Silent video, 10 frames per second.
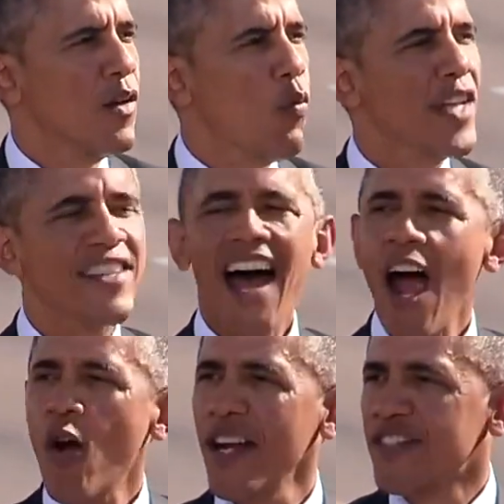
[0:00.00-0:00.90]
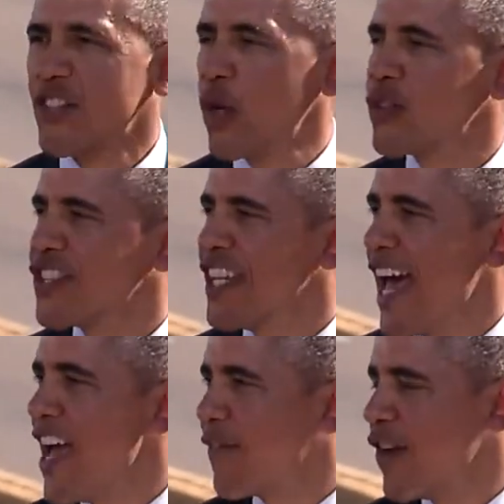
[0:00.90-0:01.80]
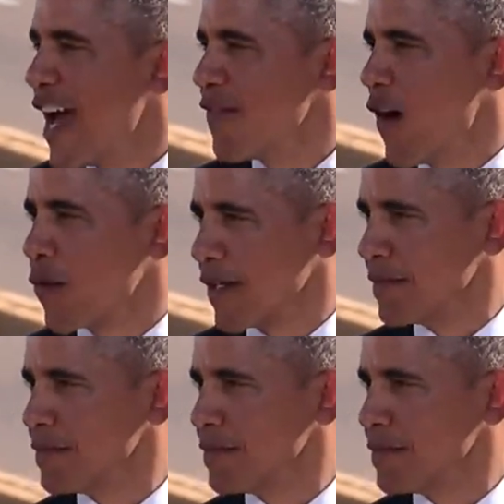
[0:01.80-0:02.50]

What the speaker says: What's our excuse today for not voting?